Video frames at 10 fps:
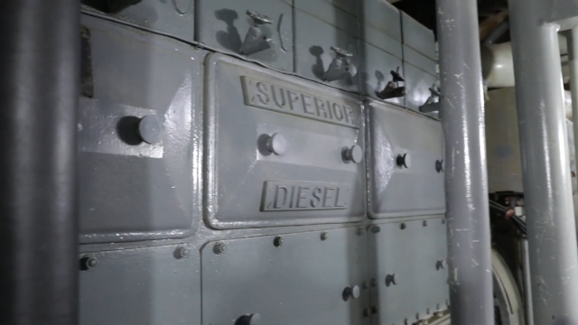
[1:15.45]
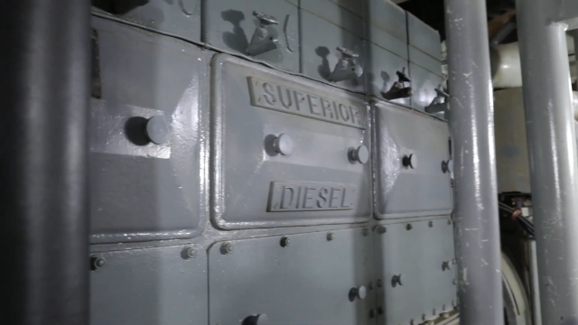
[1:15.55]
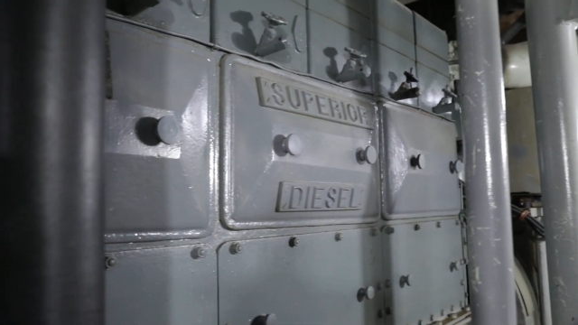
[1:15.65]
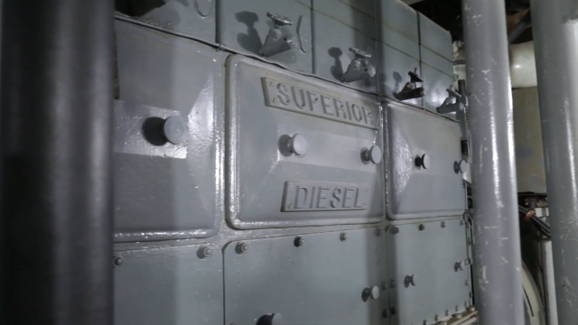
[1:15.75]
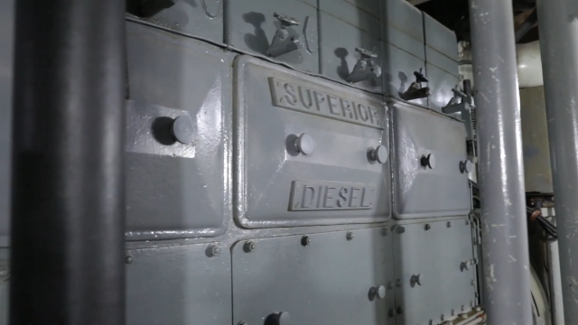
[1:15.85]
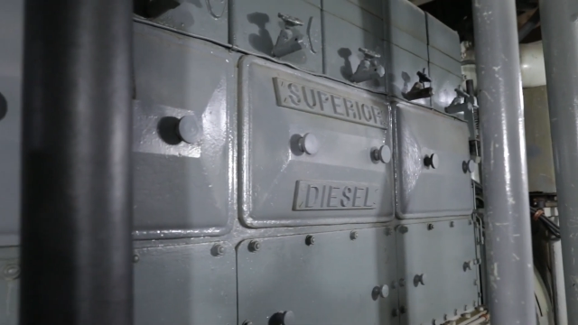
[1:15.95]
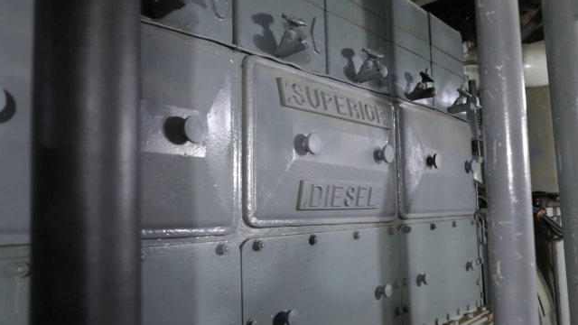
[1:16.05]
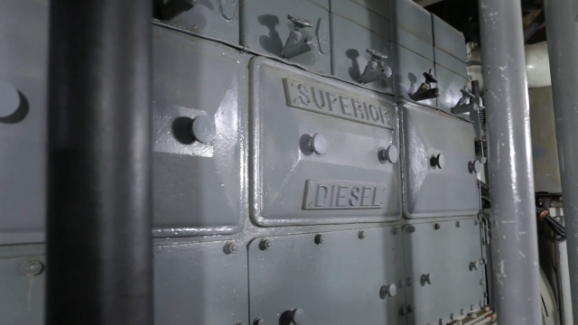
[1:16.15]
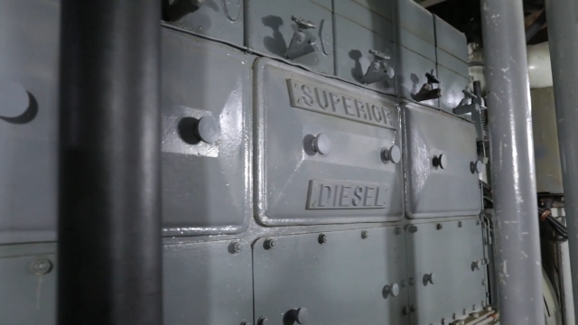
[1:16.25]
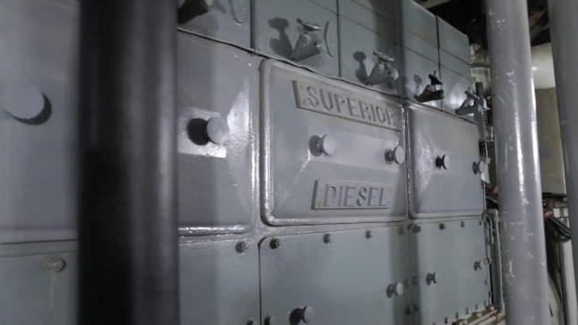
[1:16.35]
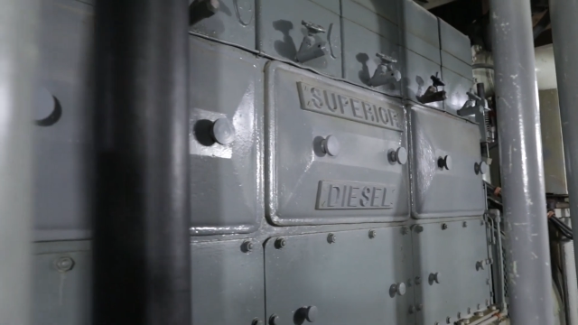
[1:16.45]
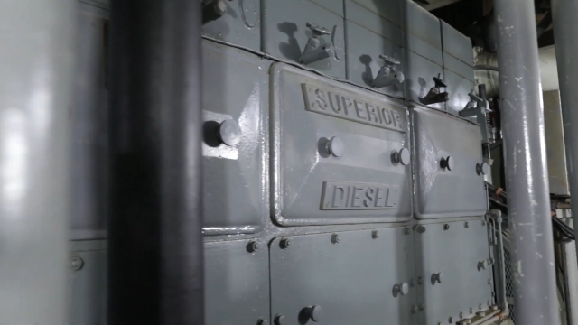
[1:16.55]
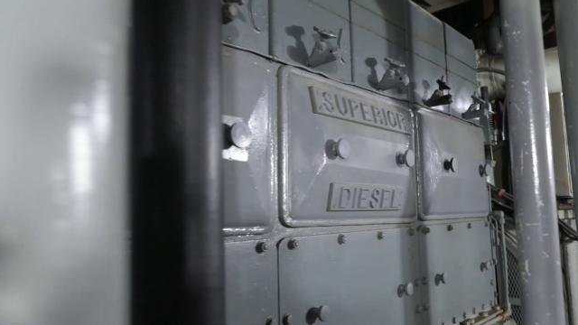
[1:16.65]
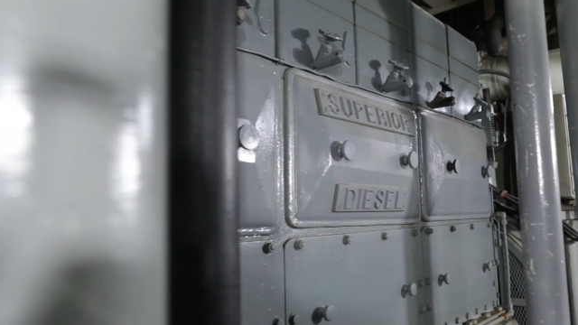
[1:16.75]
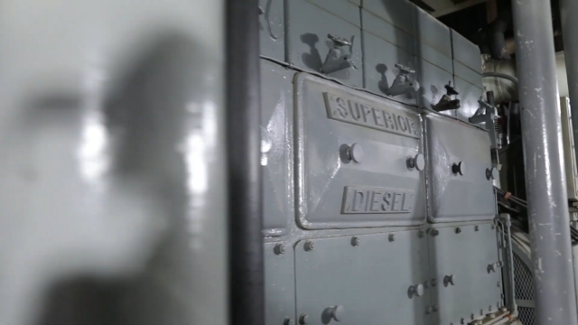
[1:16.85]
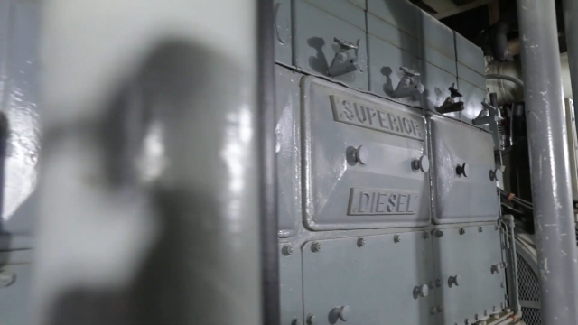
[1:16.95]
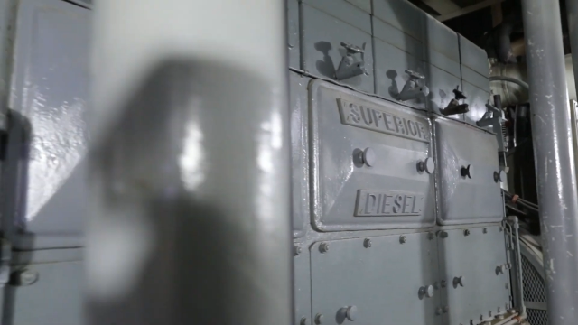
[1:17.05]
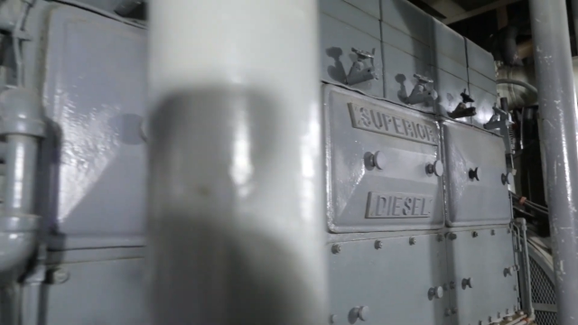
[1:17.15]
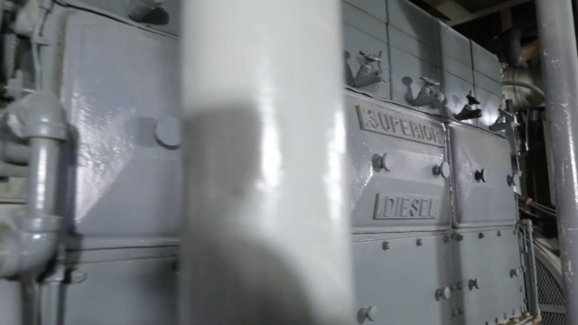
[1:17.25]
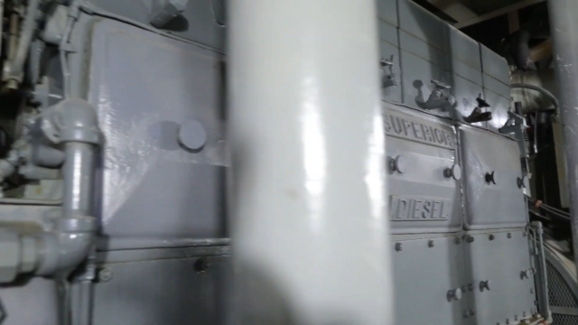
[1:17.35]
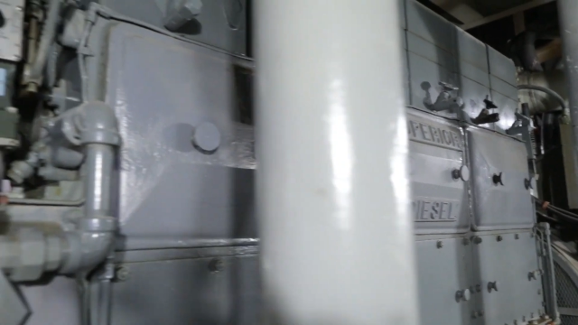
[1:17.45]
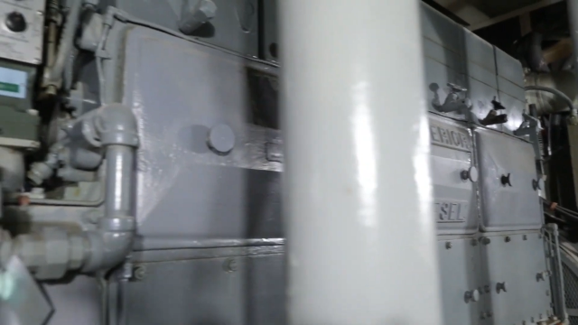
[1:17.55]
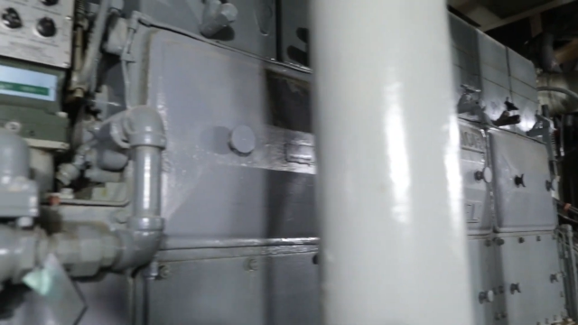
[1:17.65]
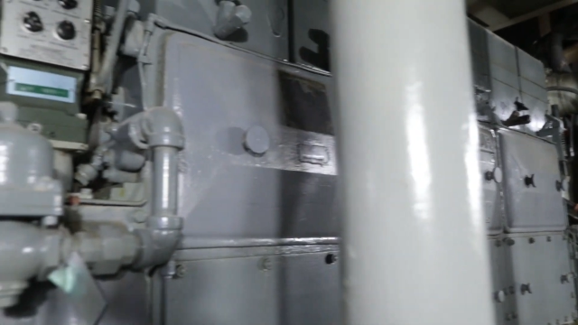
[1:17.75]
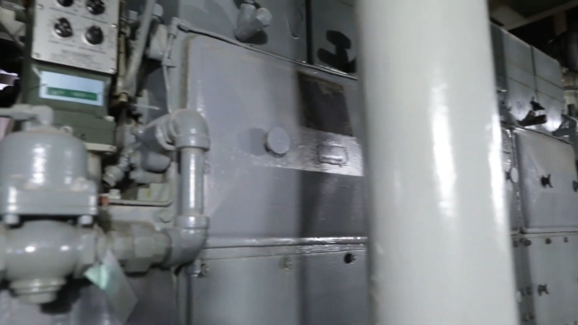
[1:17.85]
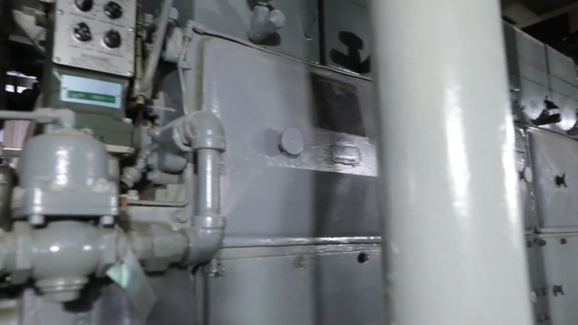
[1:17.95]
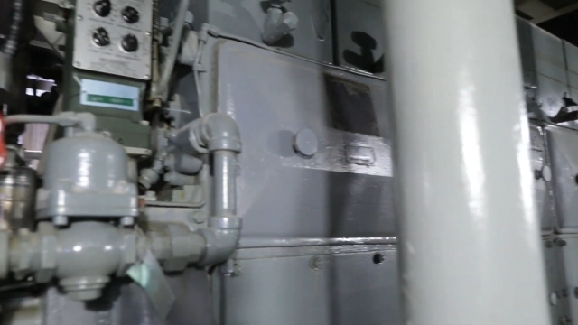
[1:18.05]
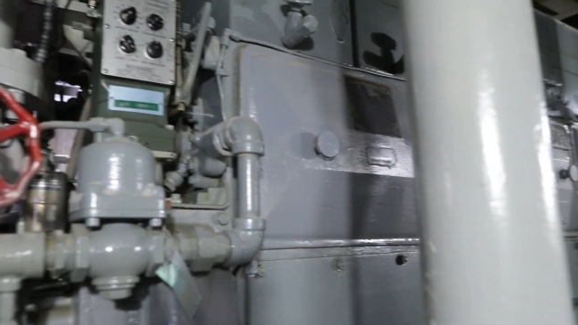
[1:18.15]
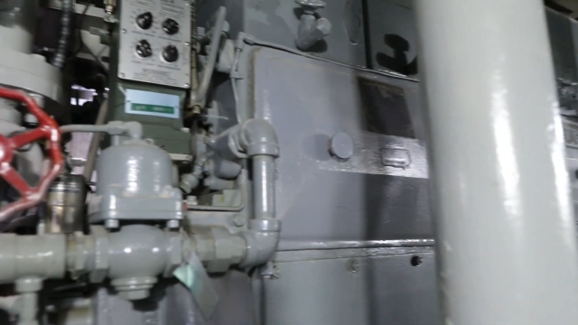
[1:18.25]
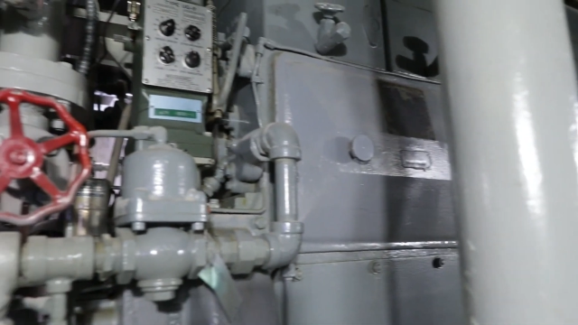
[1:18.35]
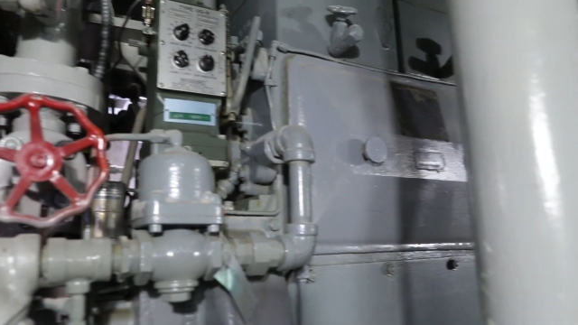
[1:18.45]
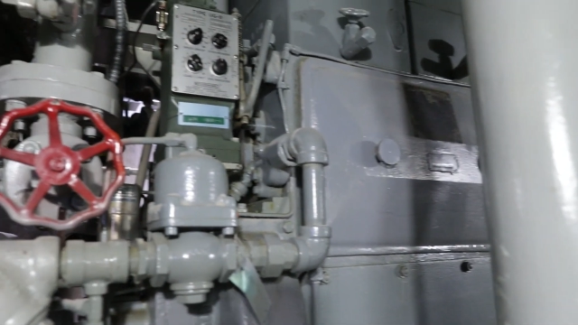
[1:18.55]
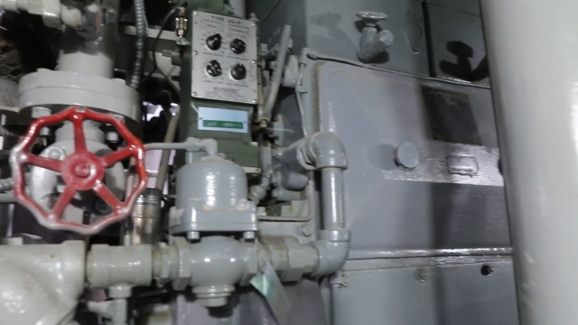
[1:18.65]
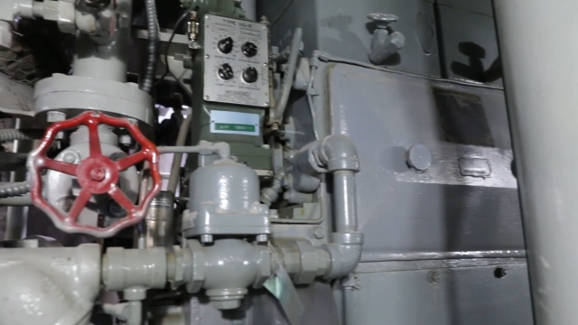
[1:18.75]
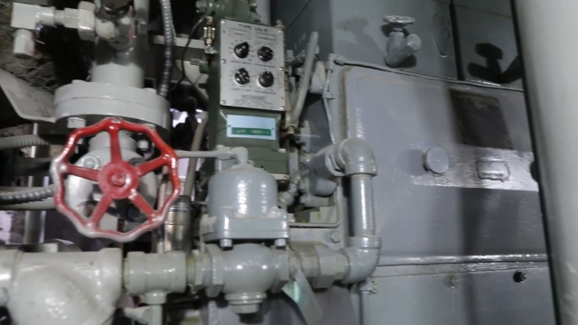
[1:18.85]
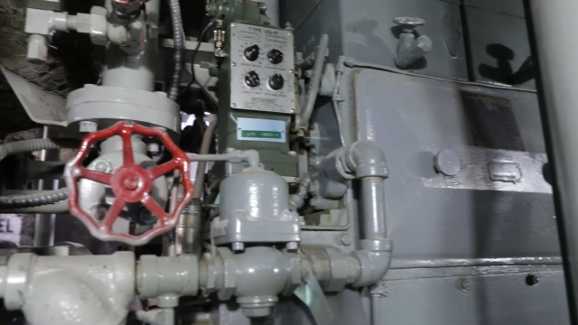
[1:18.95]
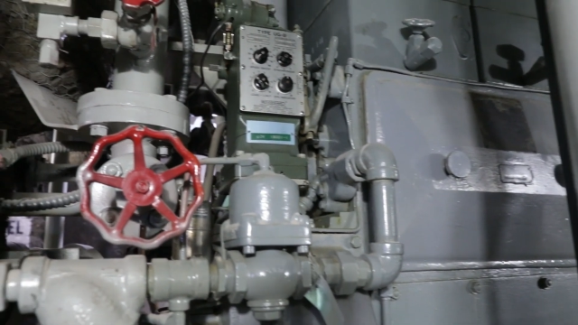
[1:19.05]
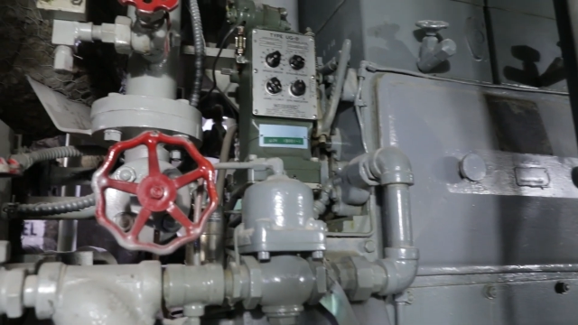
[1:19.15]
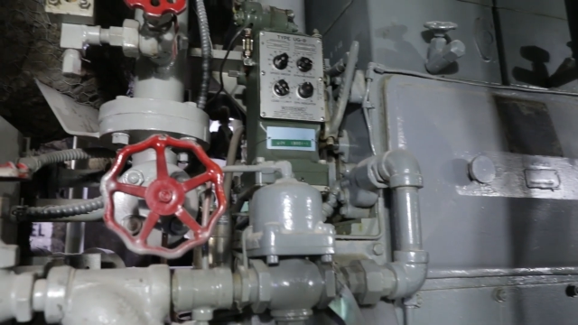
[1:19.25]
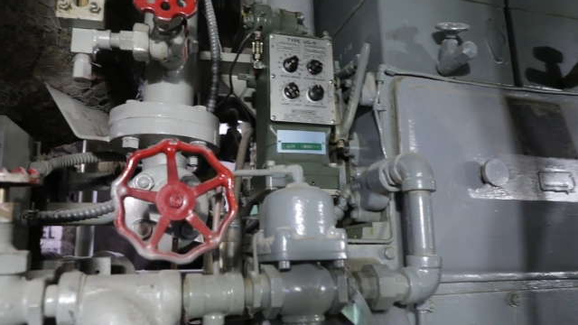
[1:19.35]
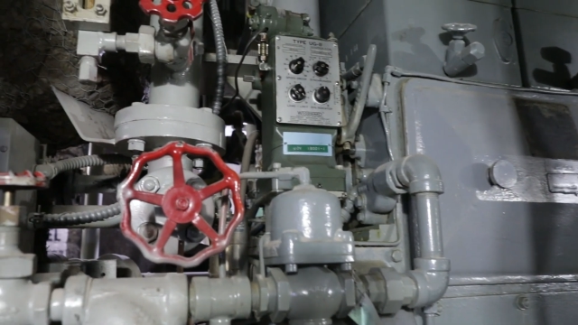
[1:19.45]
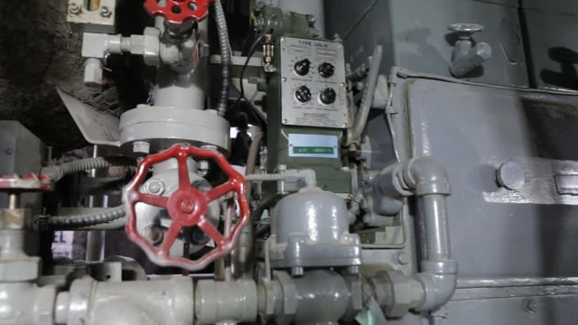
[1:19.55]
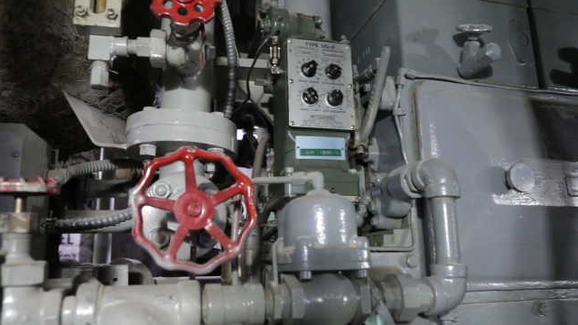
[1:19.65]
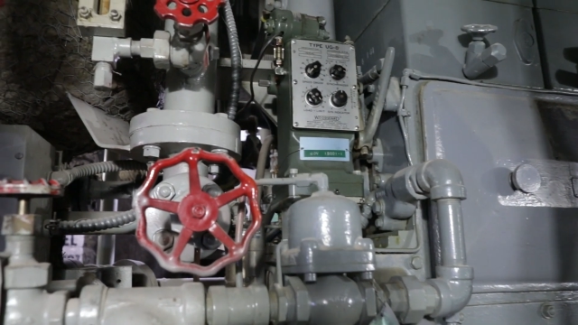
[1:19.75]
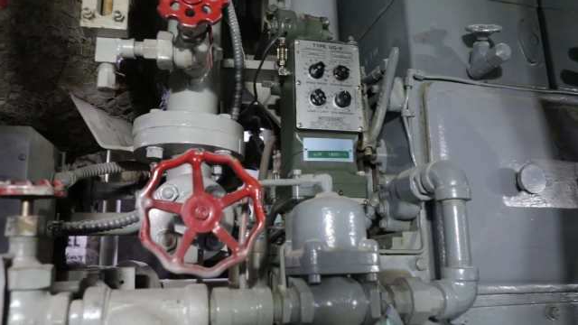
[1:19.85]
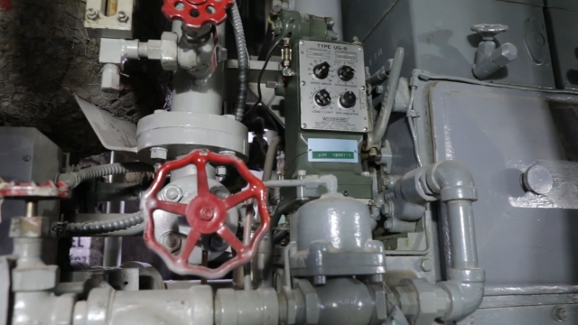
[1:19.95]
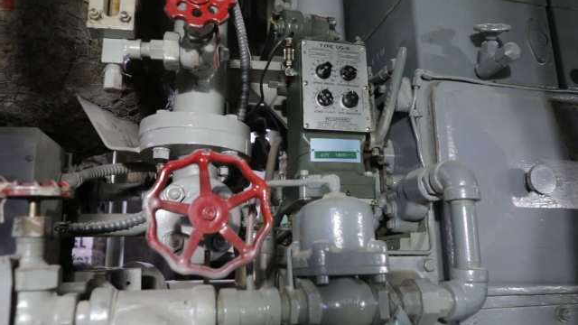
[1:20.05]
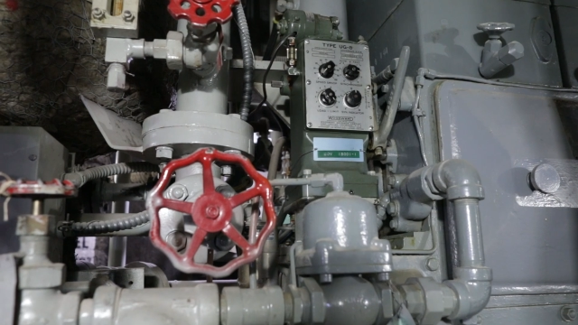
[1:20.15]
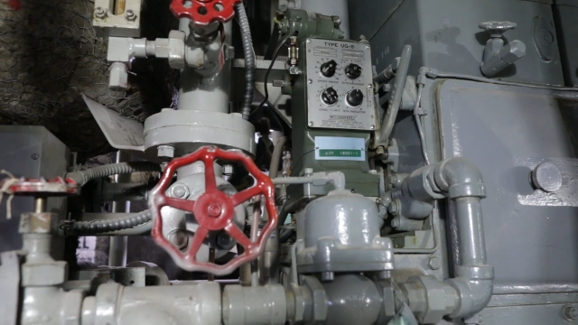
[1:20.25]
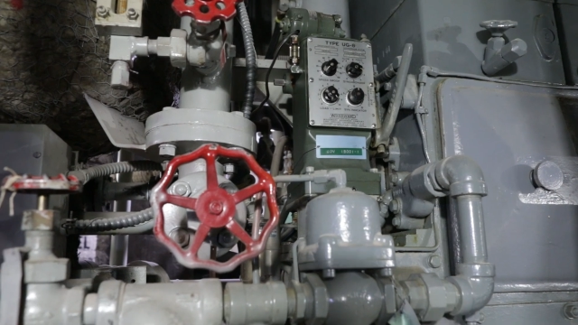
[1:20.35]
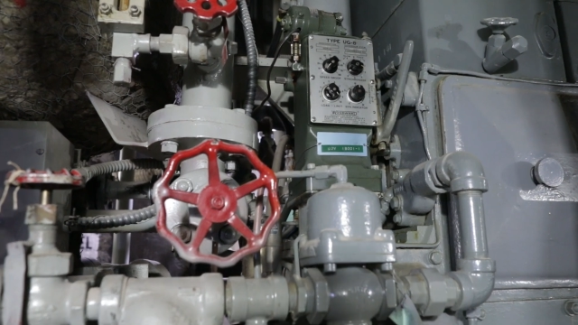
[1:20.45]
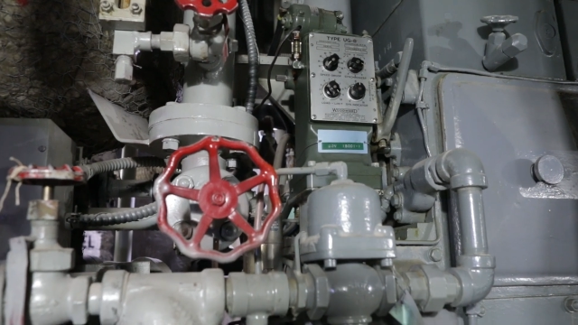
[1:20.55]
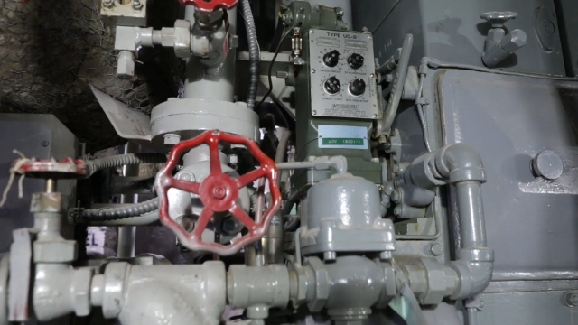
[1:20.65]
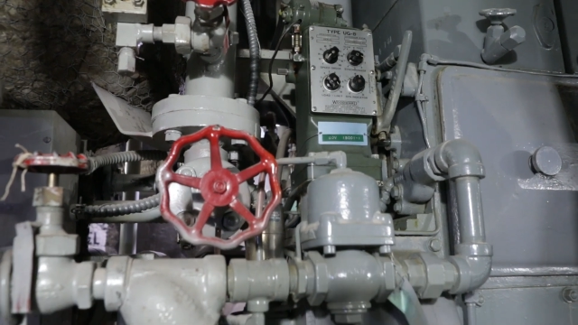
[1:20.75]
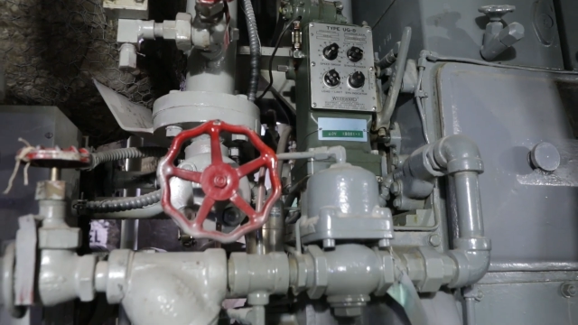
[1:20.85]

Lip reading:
(no speaker visible)